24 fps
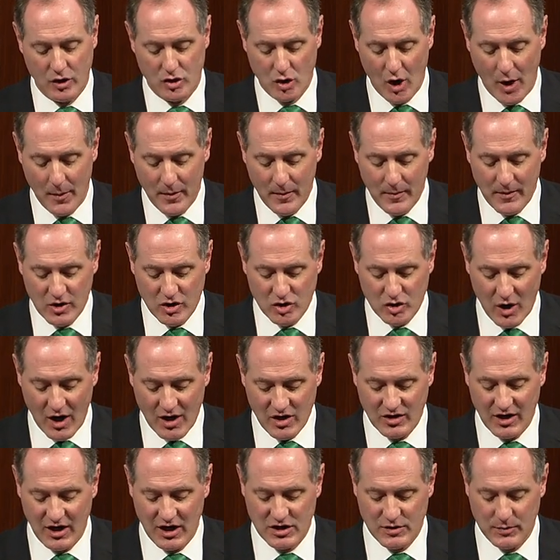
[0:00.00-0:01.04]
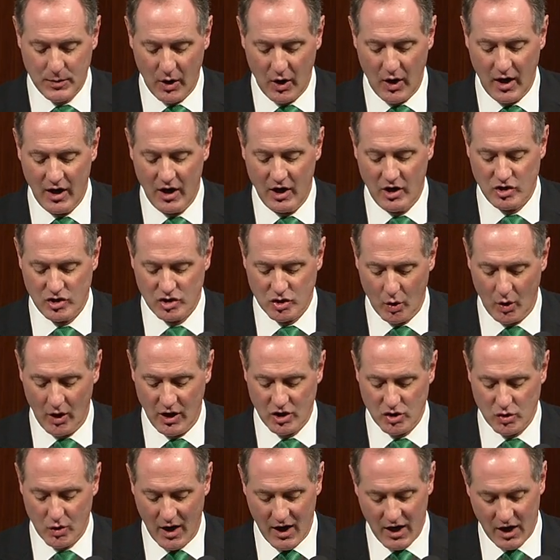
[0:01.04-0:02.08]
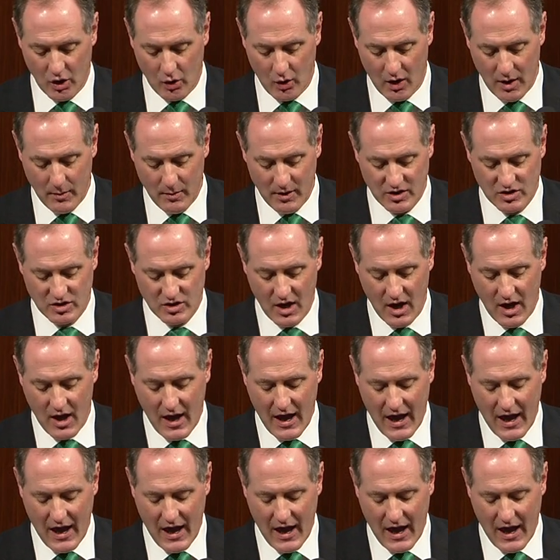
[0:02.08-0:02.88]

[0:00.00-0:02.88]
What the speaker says: Trump administration had spearheaded historic trade agreements